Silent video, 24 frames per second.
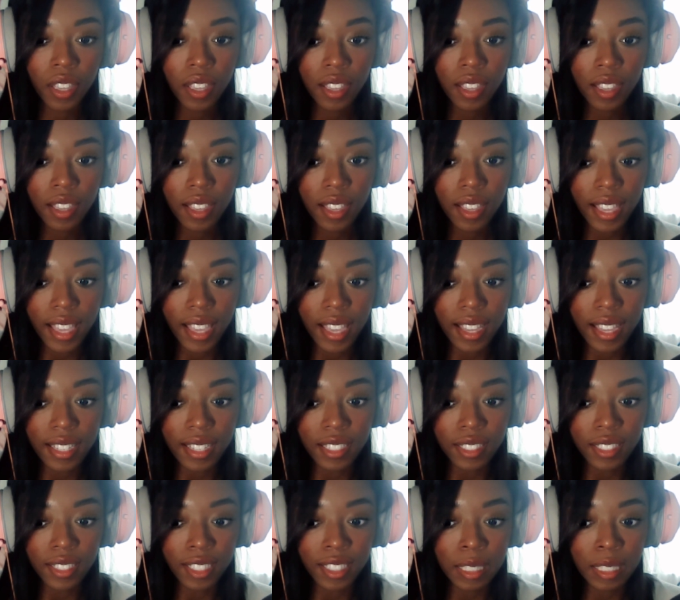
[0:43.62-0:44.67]
and
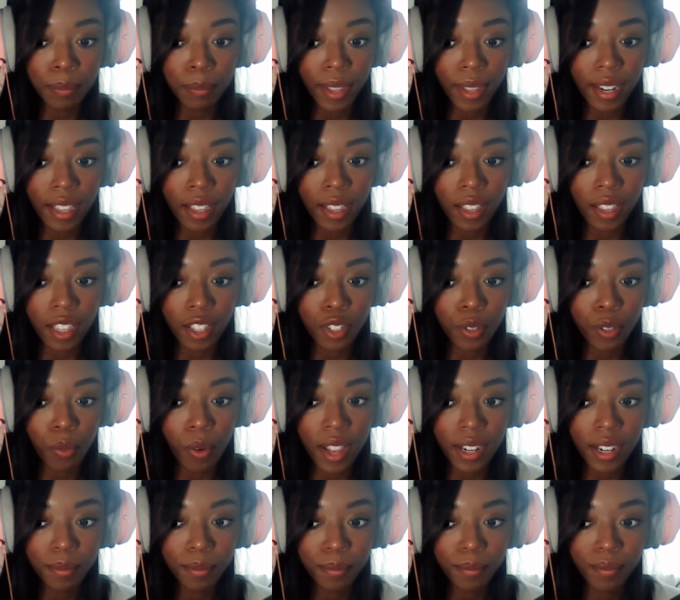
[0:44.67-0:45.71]
explaining each
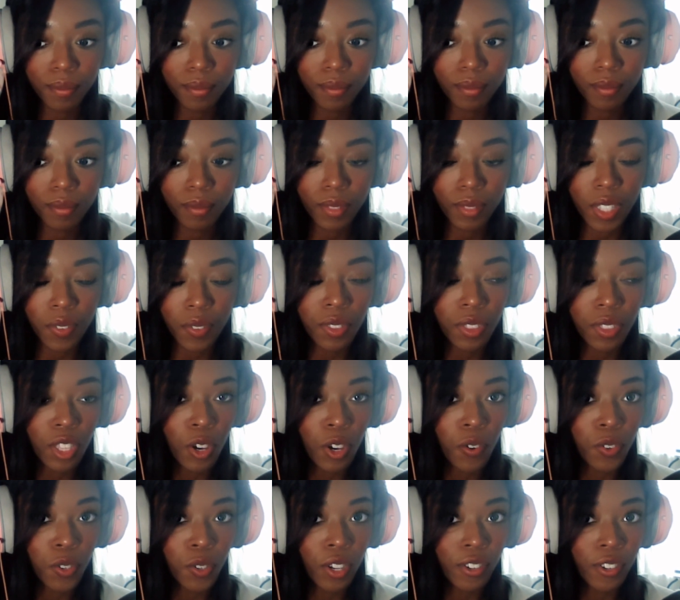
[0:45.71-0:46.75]
one. Even though
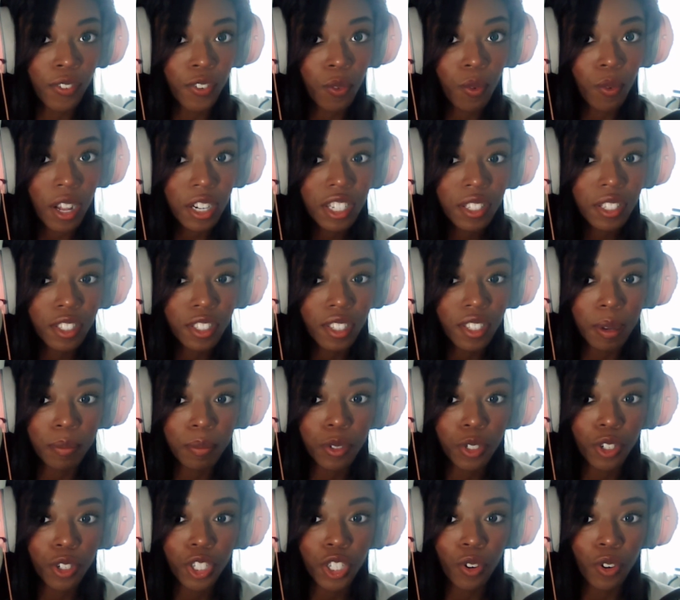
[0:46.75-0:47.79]
if you're watching this, like I'm
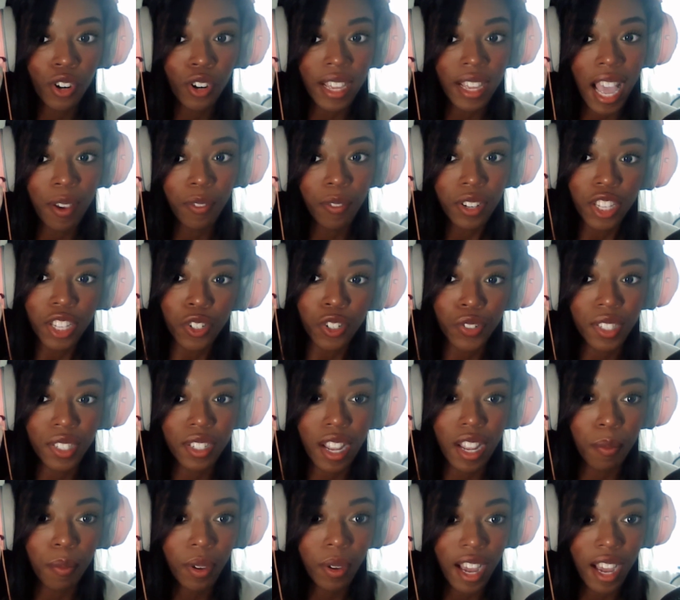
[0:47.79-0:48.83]
sure you already have an interest in
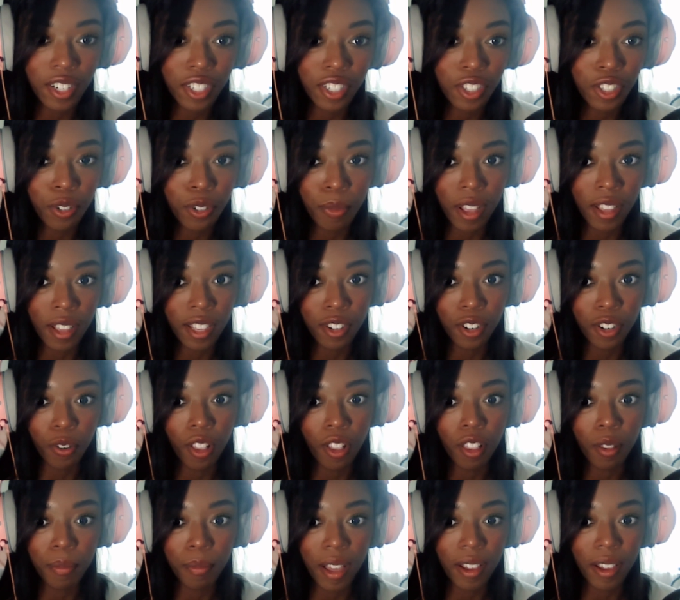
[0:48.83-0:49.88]
Tamagotchis and you probably know all
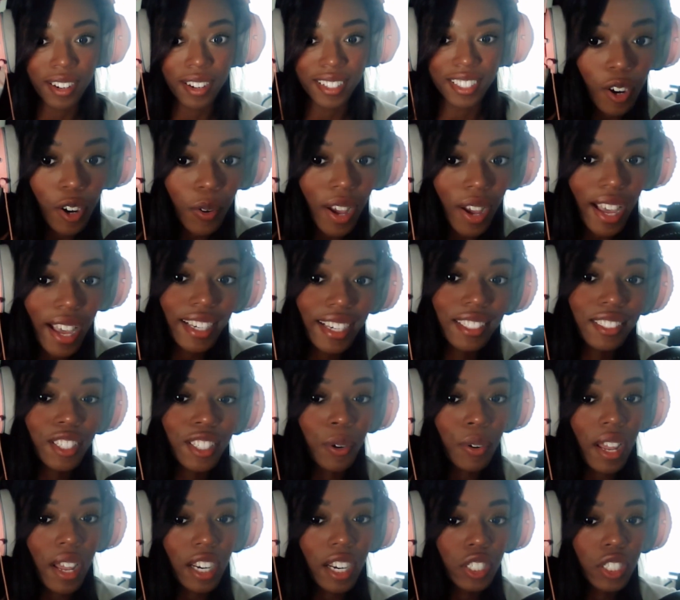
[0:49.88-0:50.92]
about it. So I
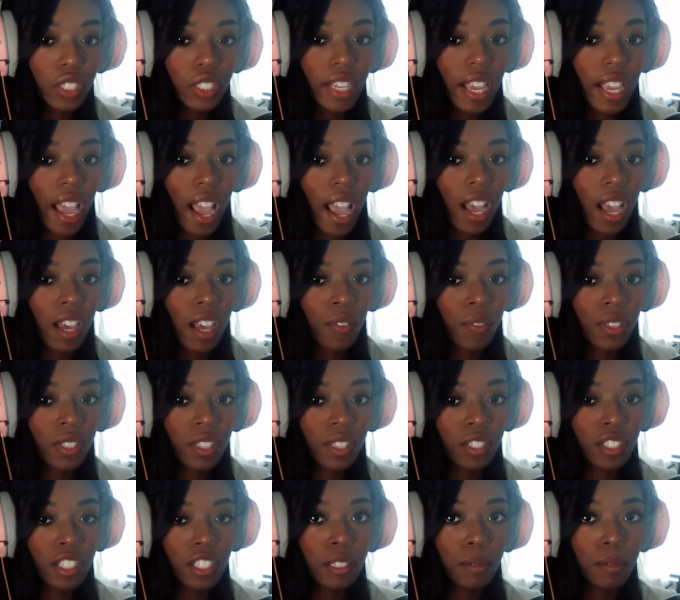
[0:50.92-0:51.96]
don't actually have the
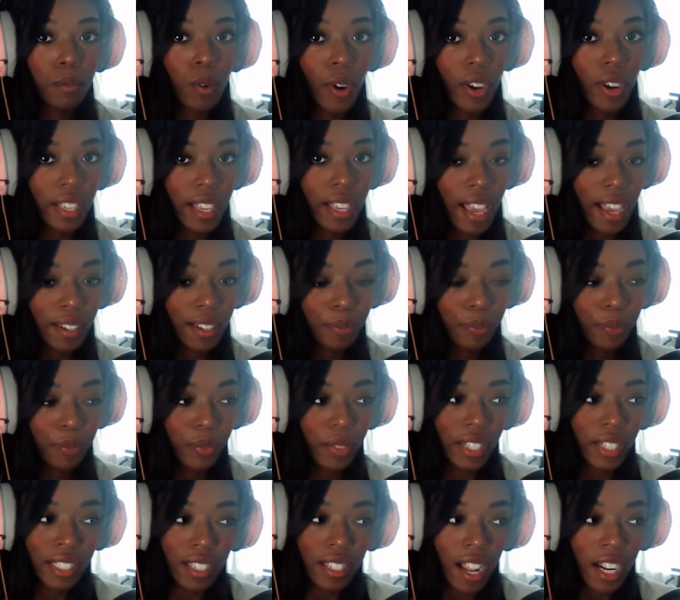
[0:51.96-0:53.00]
Smart yet.
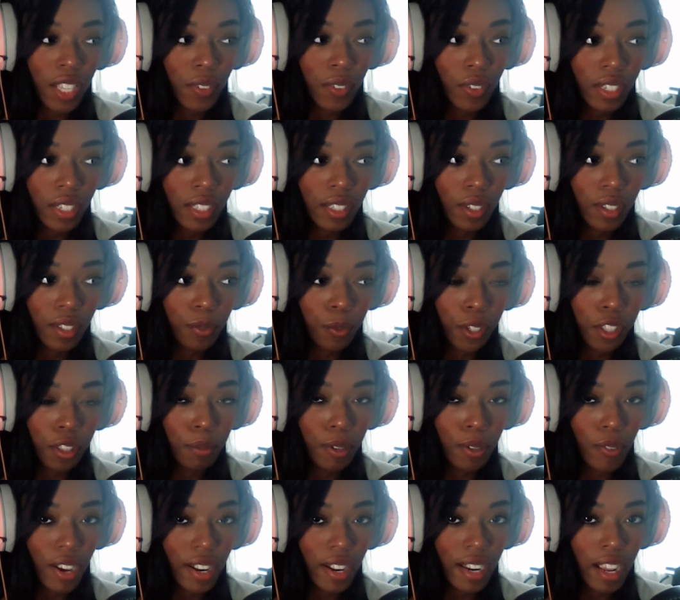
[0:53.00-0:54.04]
It's not even with me
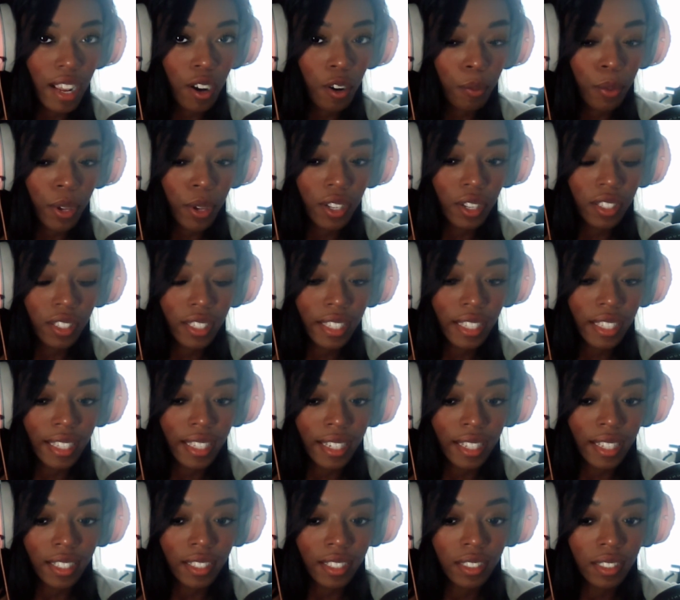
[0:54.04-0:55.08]
right now. Apparently it
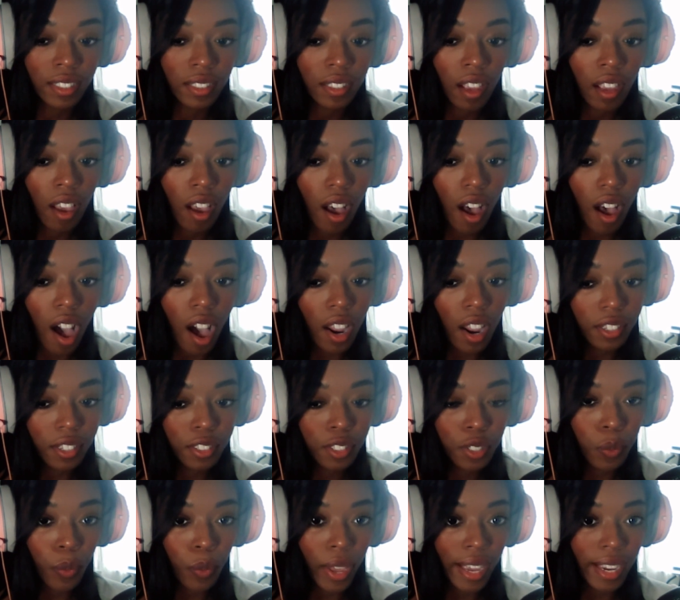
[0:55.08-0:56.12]
is on
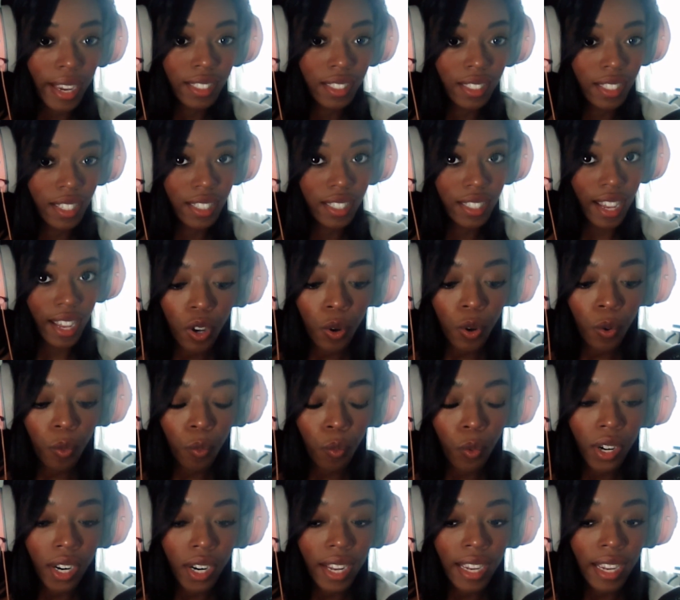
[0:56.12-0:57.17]
its way today.
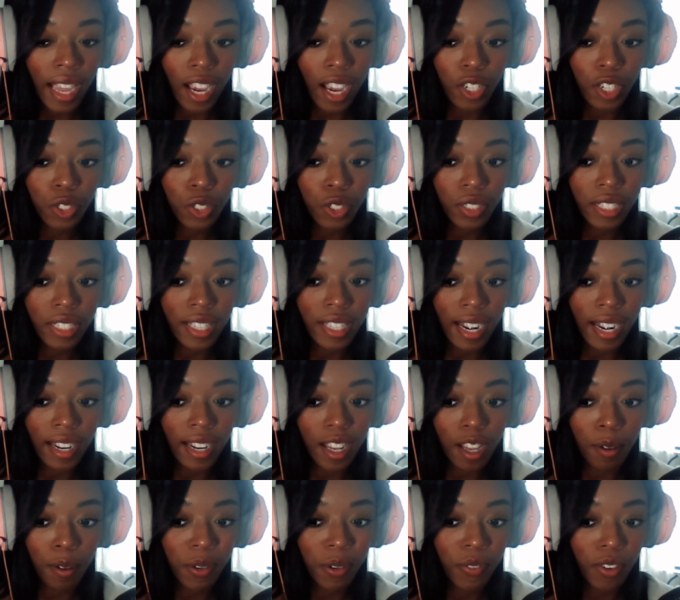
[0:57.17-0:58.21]
When I actually get it,
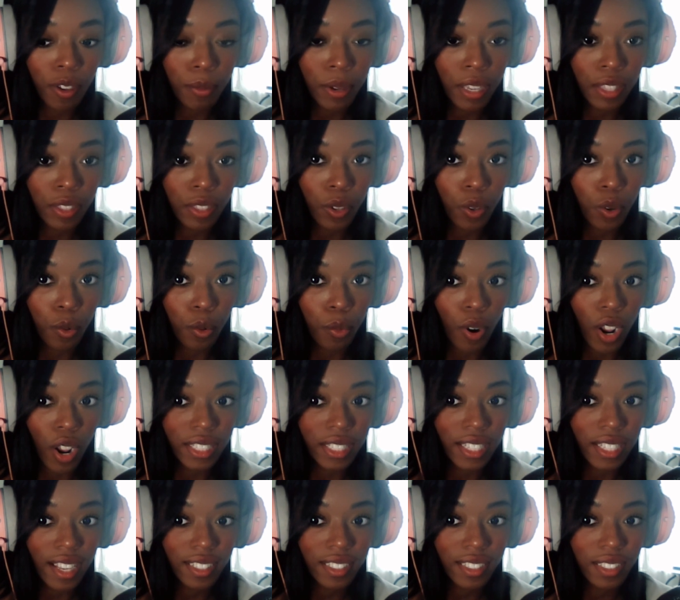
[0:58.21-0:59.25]
I'll be filming the whole
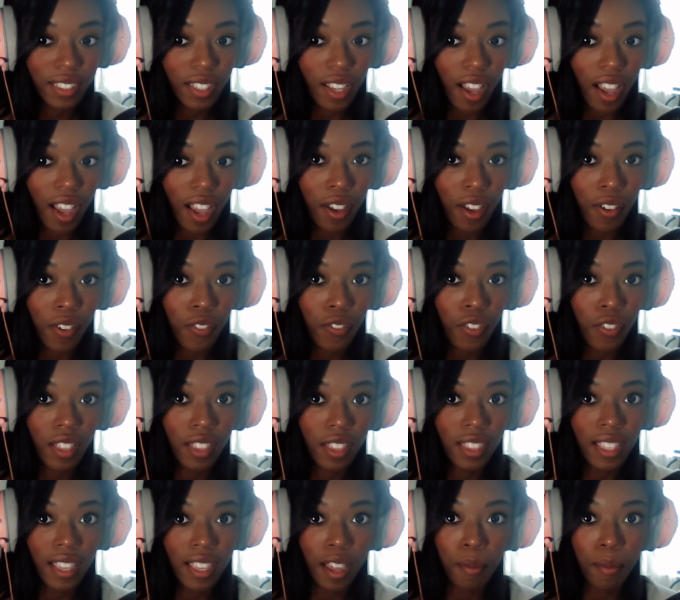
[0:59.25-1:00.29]
process of
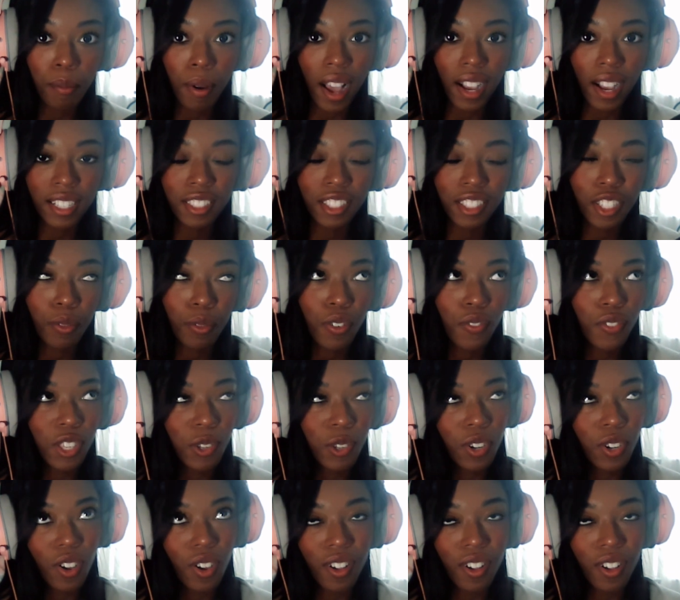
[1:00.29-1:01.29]
the unboxing, review, and all